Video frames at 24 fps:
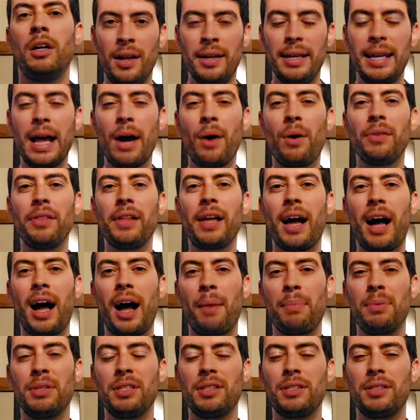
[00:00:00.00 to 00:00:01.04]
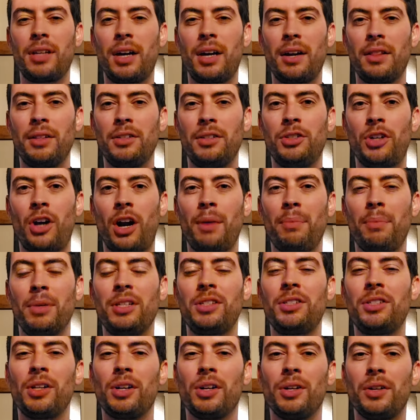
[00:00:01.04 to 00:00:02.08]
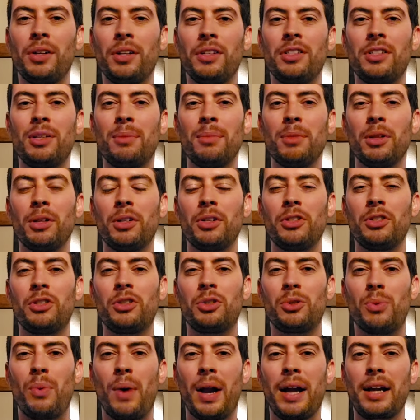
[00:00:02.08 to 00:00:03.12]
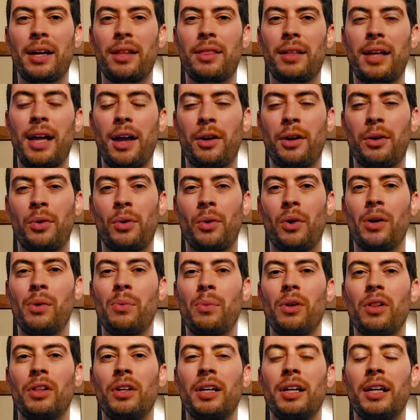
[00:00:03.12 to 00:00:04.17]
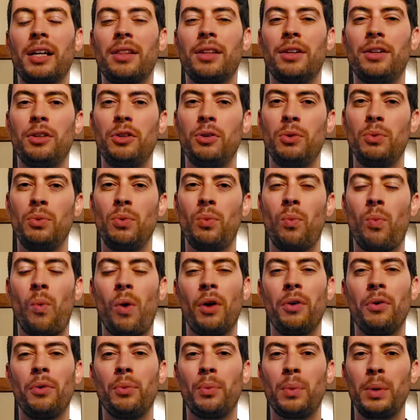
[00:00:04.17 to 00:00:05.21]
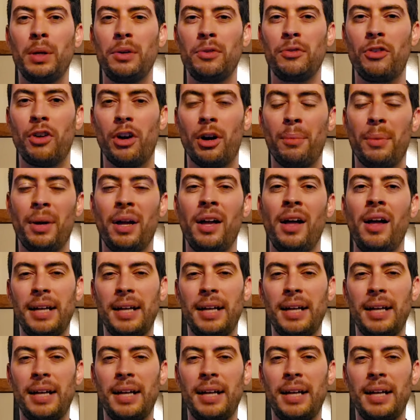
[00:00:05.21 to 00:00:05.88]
Now on the opposite side of the chart, but still in a similar strength category, we're looking at the new One Reverb,